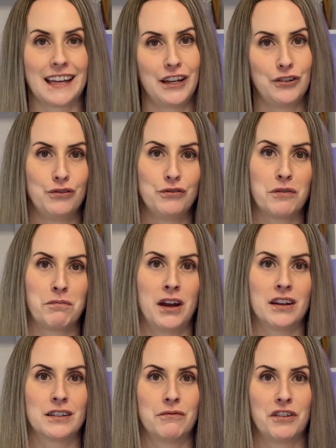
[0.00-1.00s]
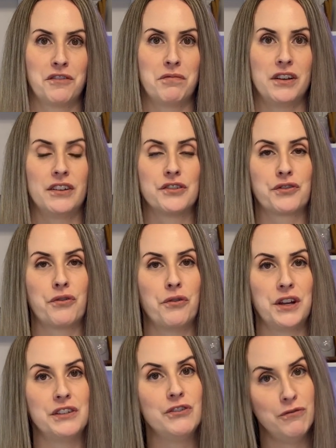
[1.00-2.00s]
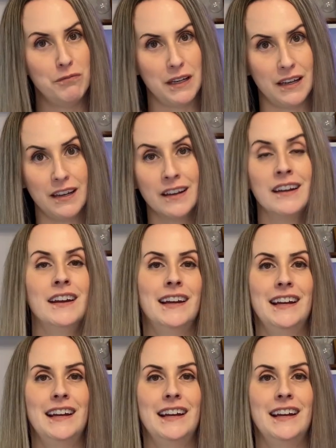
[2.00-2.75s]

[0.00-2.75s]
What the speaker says: I shoot the puck to where the player is going to be"